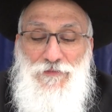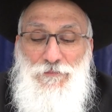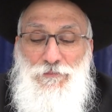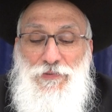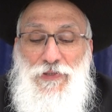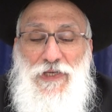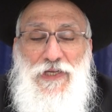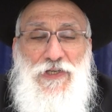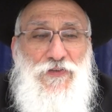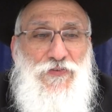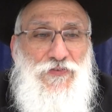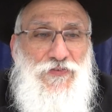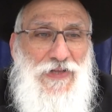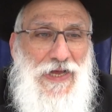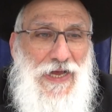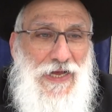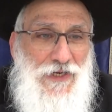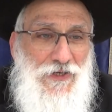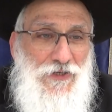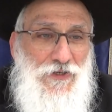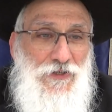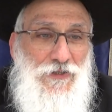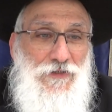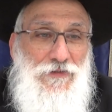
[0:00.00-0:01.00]
Playing
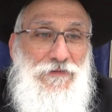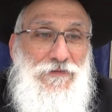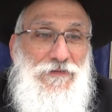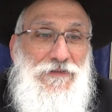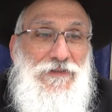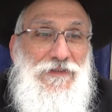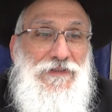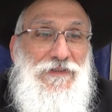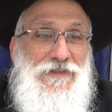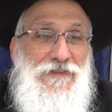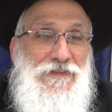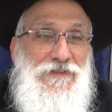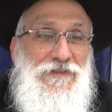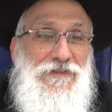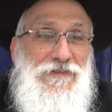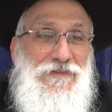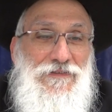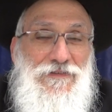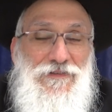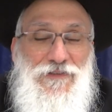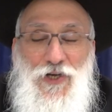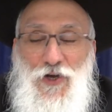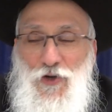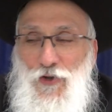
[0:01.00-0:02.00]
soccer?
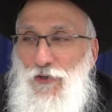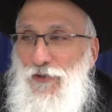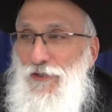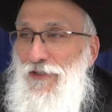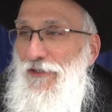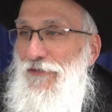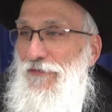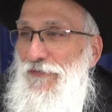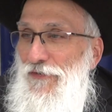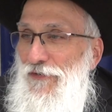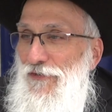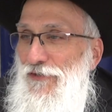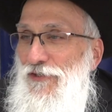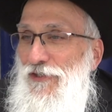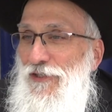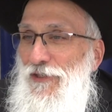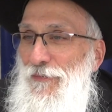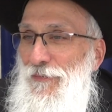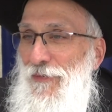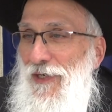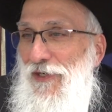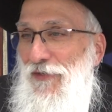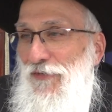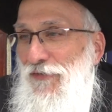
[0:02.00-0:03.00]
No, only if you're
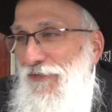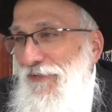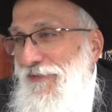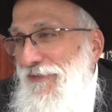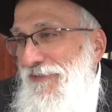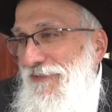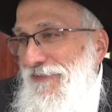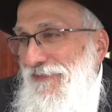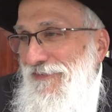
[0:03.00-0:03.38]
schlemazel.